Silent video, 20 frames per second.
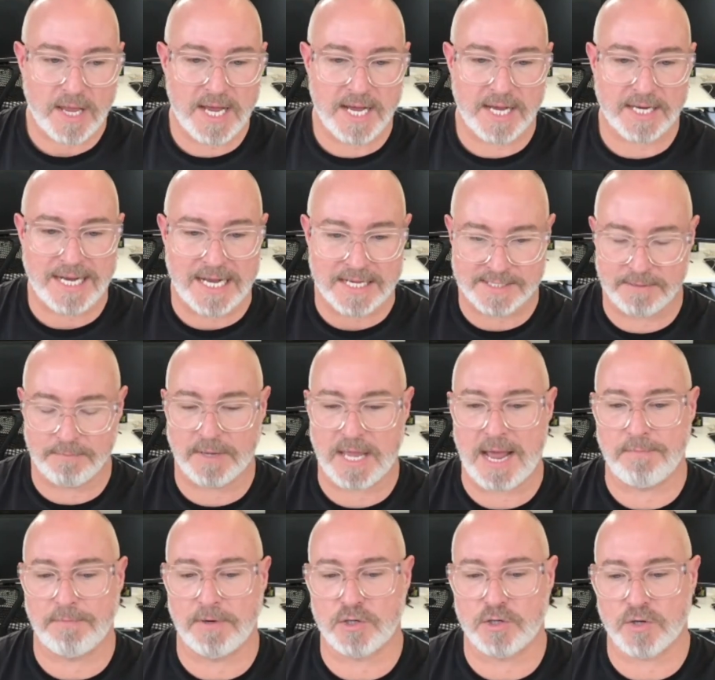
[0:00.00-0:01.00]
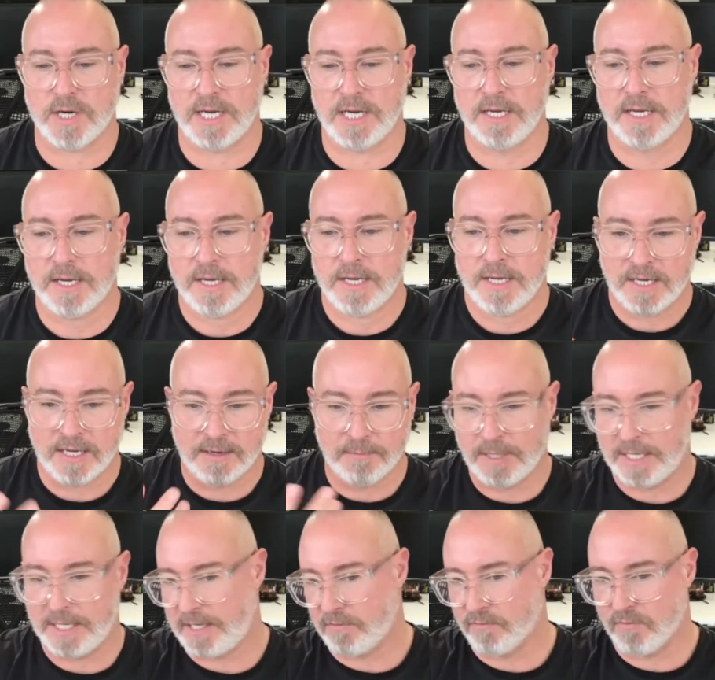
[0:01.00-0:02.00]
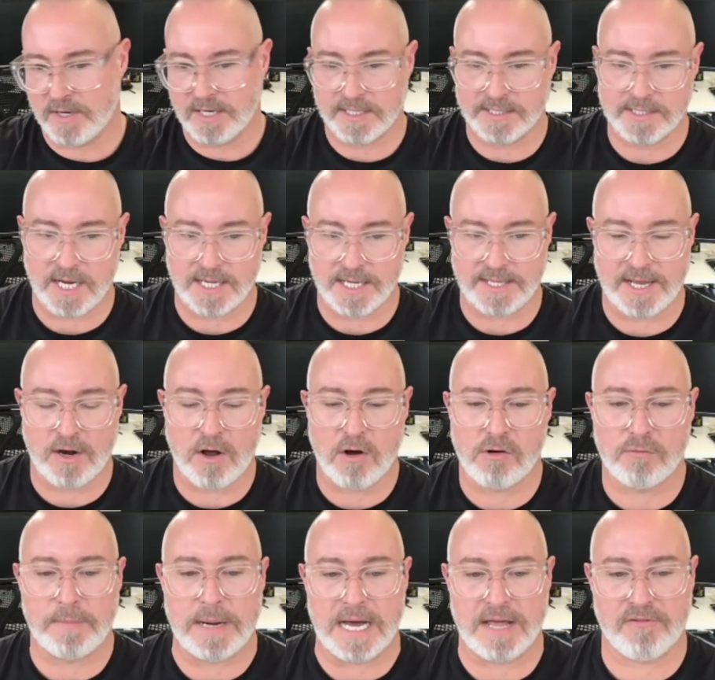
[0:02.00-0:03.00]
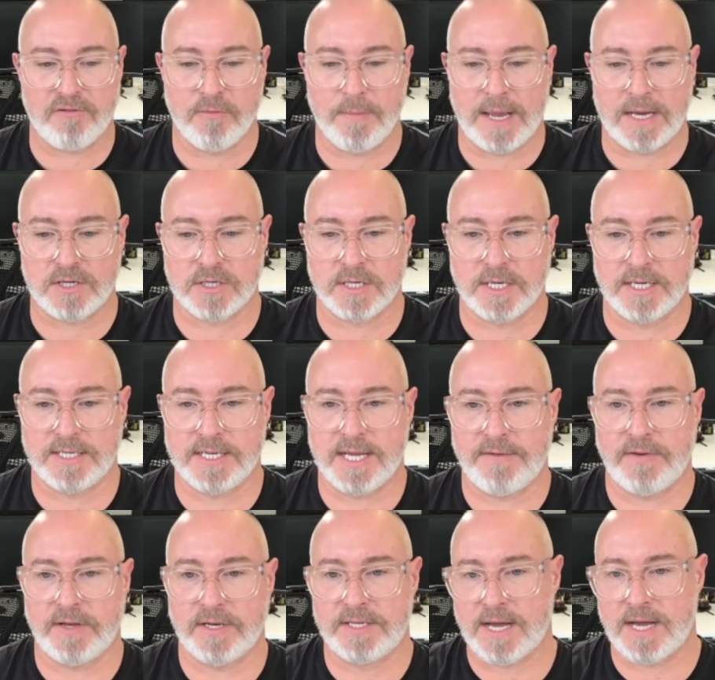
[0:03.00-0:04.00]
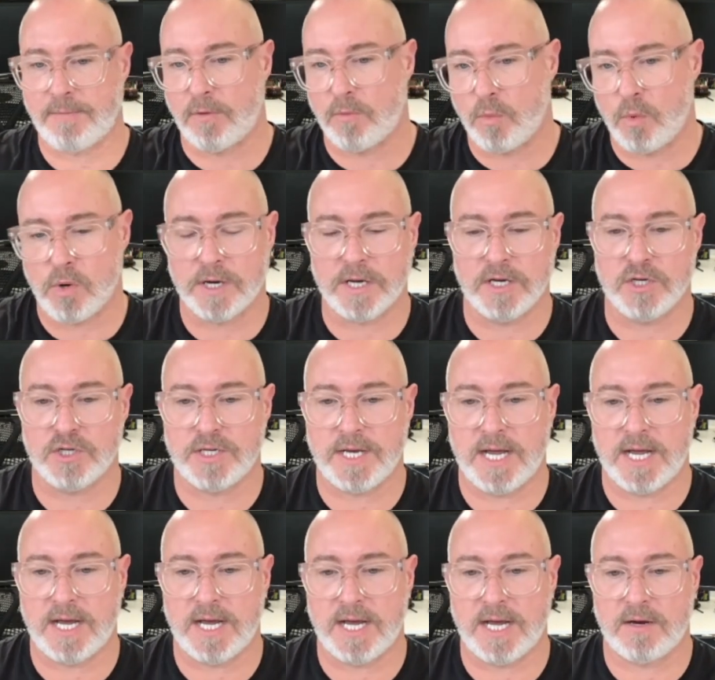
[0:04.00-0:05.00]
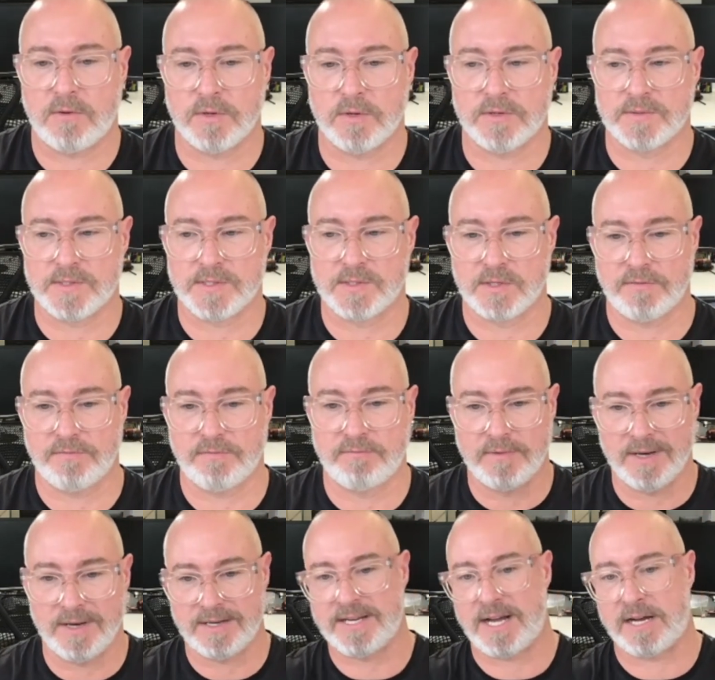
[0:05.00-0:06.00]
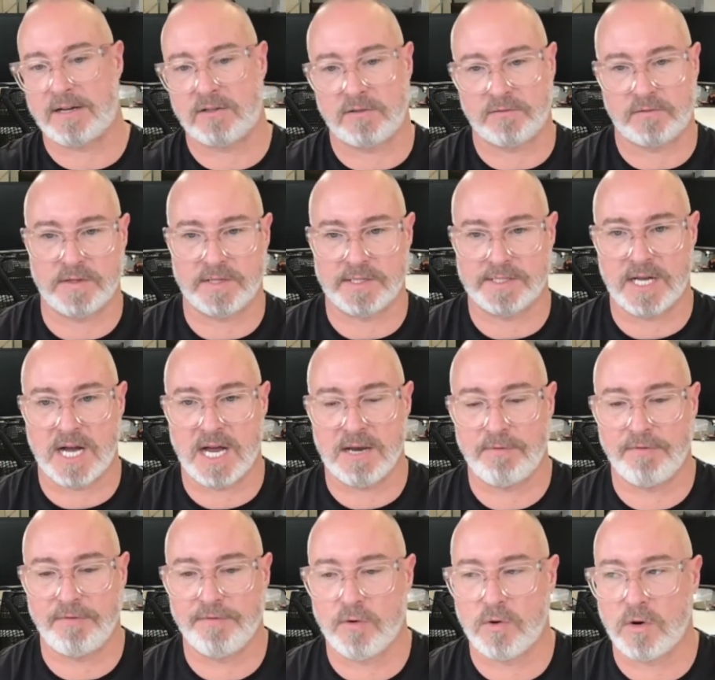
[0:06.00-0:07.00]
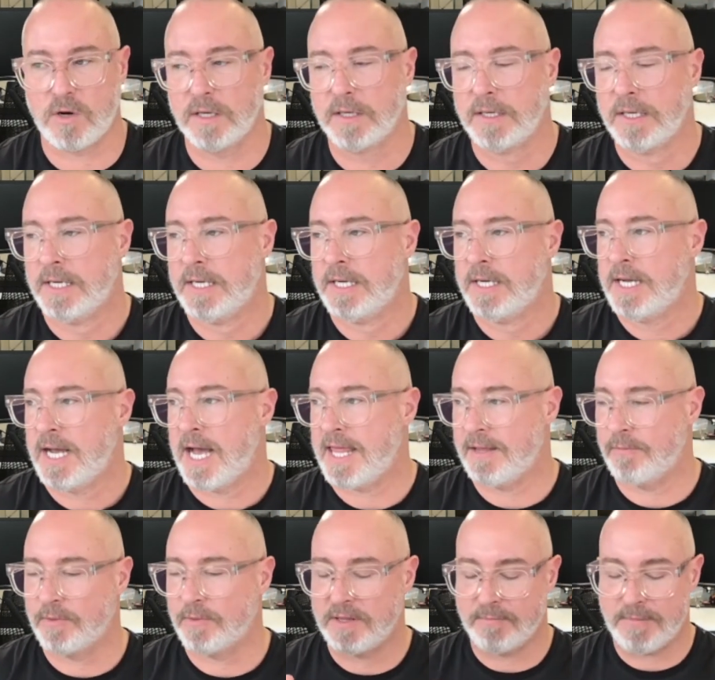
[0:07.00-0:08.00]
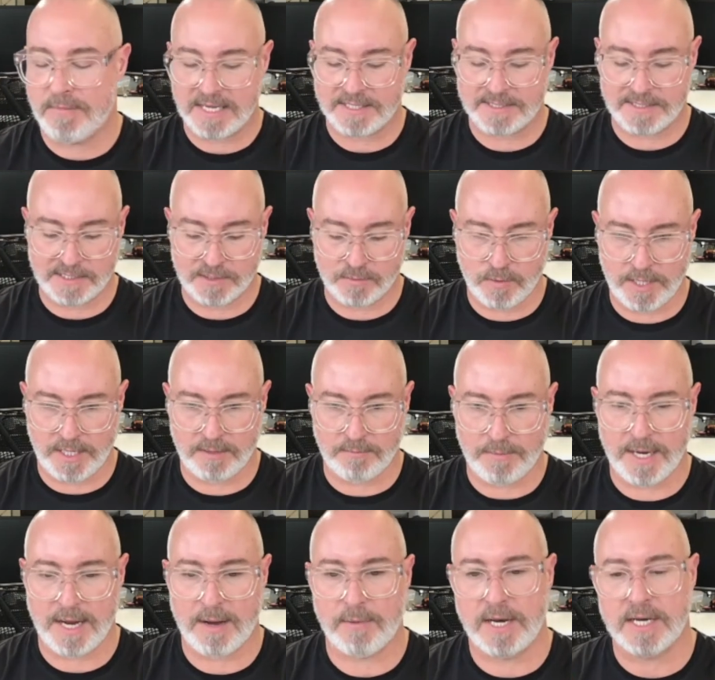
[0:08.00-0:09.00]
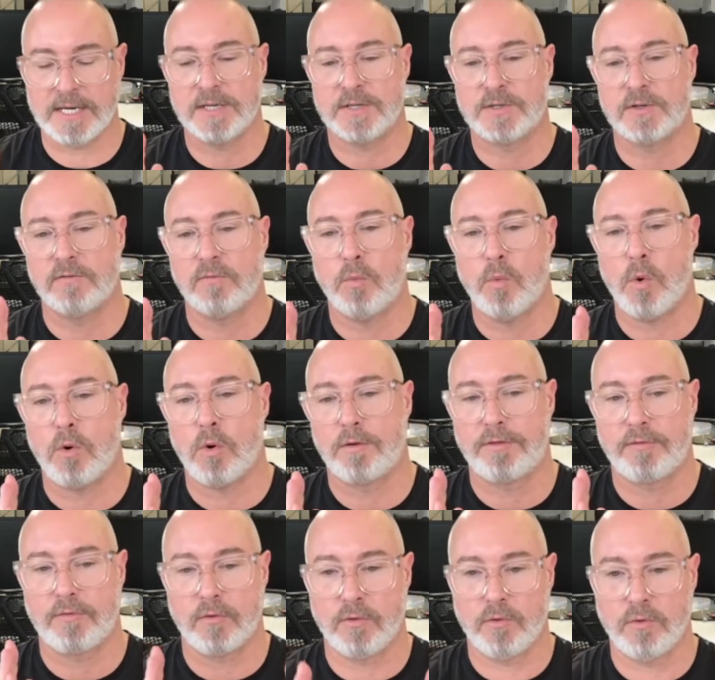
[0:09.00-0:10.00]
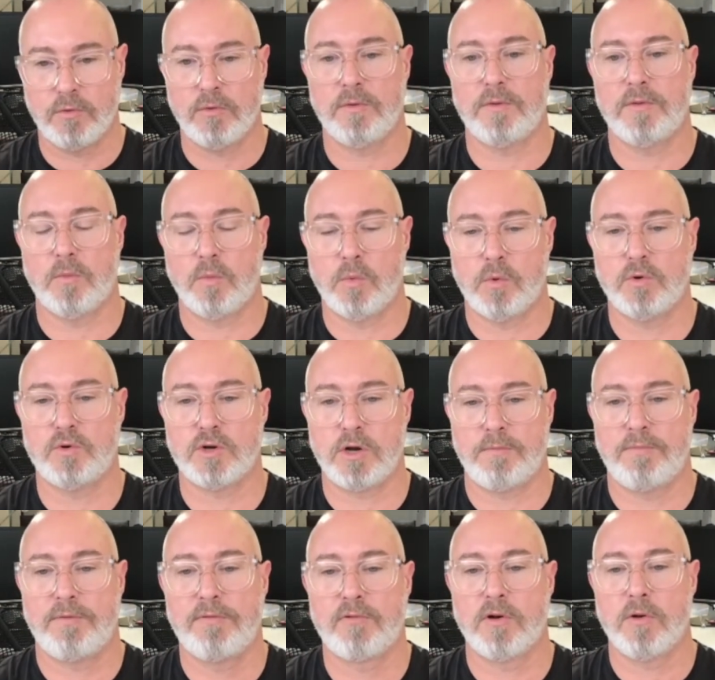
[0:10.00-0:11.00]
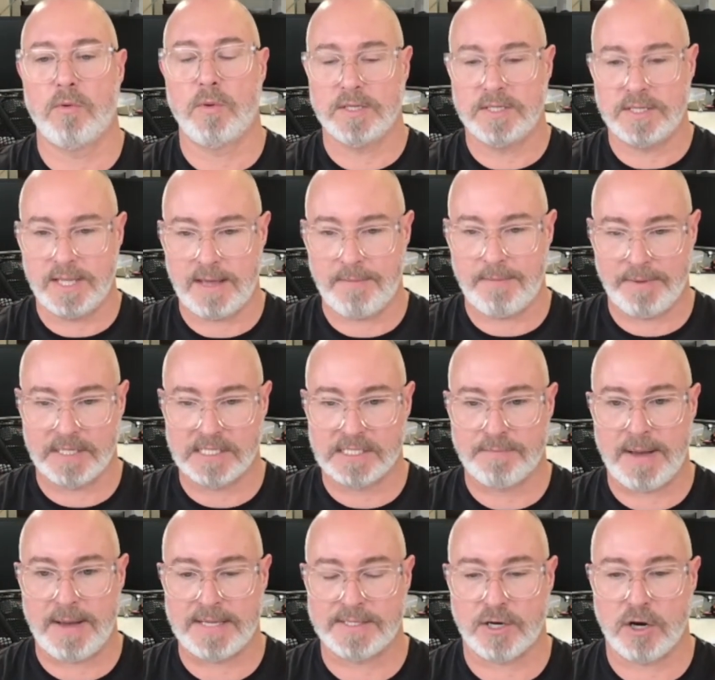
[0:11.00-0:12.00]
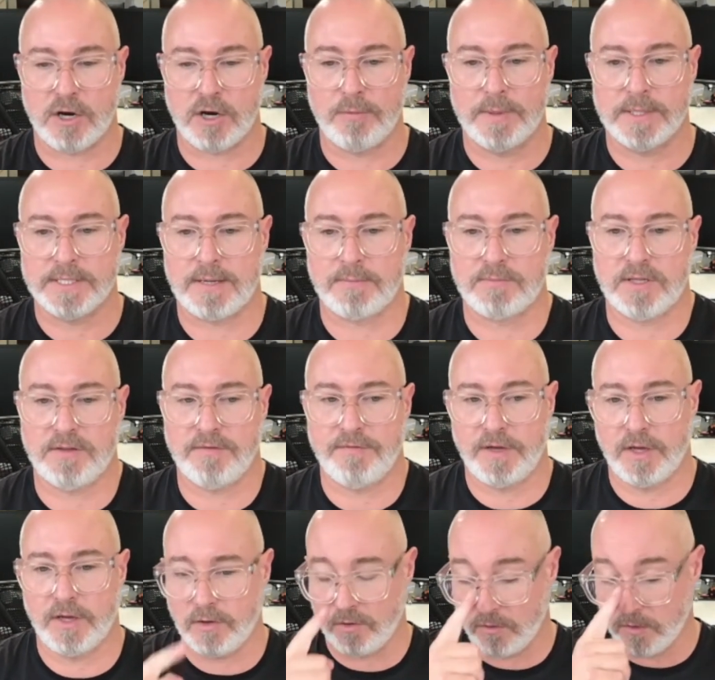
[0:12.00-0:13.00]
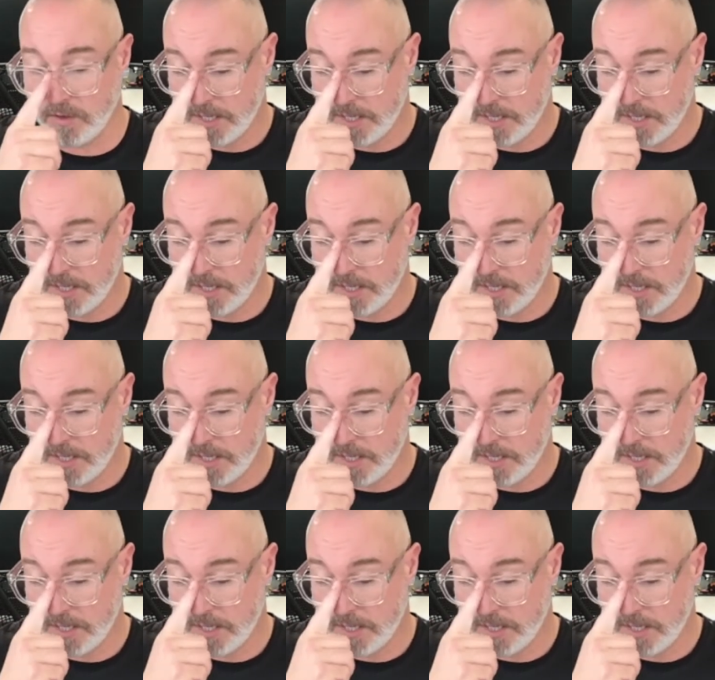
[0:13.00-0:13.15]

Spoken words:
Custom cabinetry, completely redesigned that whole bathroom actually to have a double walk-in shower, as sort of tucked off to the side before. And then with the master suite, being able to actually sort of walk through the wardrobe through into that big space that opens up to the view